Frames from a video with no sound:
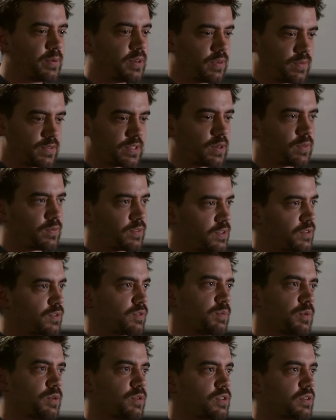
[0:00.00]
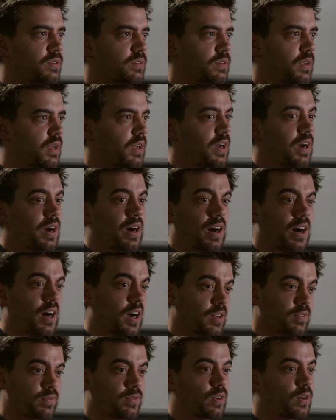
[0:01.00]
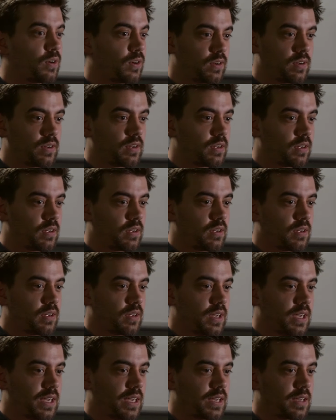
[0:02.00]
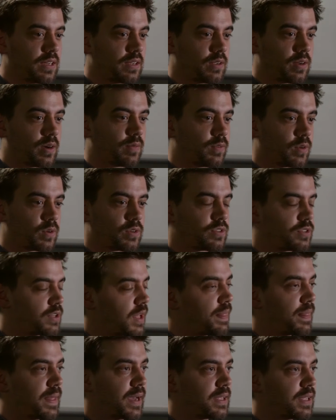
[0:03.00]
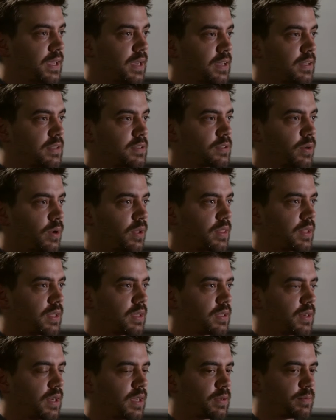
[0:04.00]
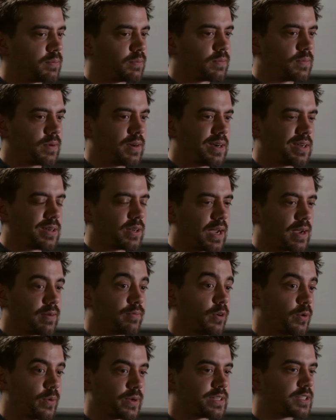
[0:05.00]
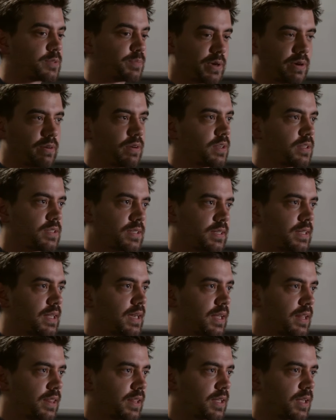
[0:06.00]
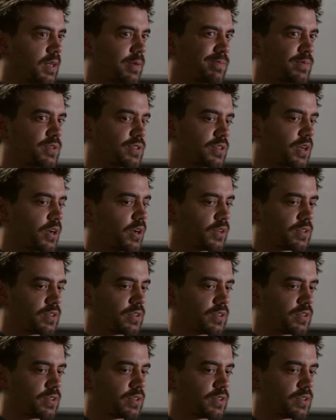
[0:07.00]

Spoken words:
element of self-distribution. I've not done that yet. So I think, like, I have no experience in that. I think I've just